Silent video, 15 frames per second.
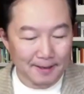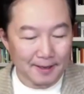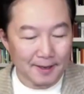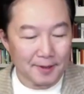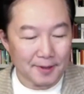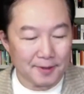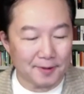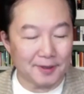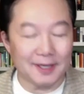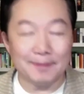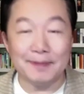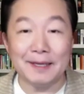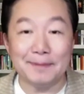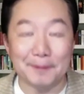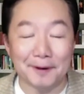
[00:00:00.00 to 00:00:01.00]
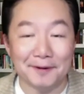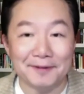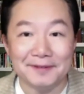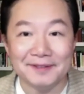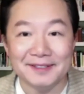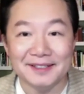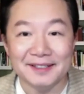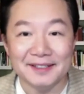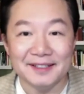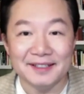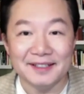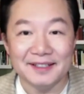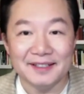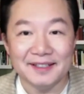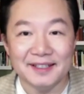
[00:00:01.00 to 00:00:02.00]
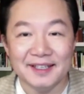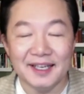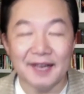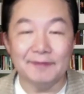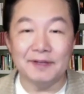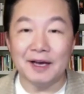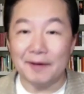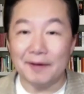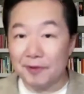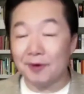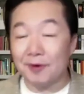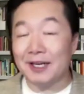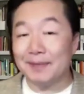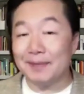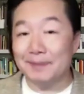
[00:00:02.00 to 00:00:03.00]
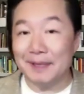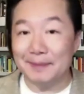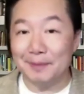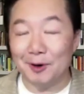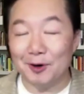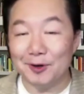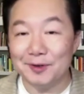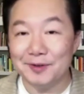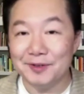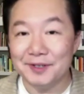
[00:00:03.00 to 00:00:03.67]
30 people, if you have 30 people,